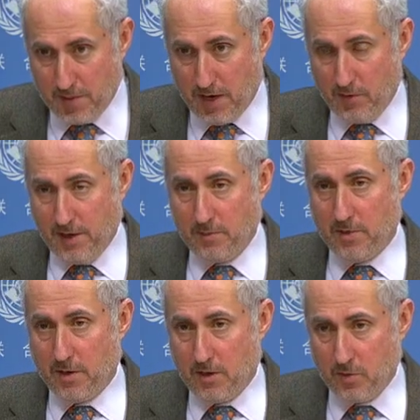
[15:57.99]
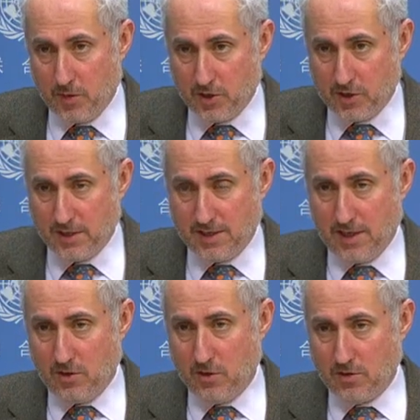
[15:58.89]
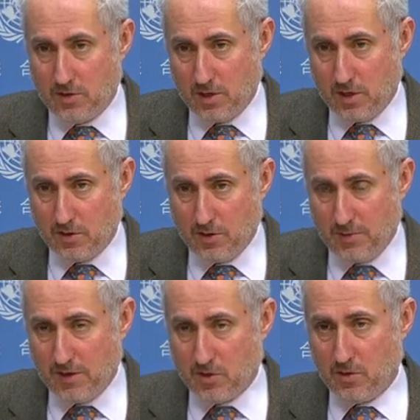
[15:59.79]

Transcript: in Marib, uh, which continues uh, to be a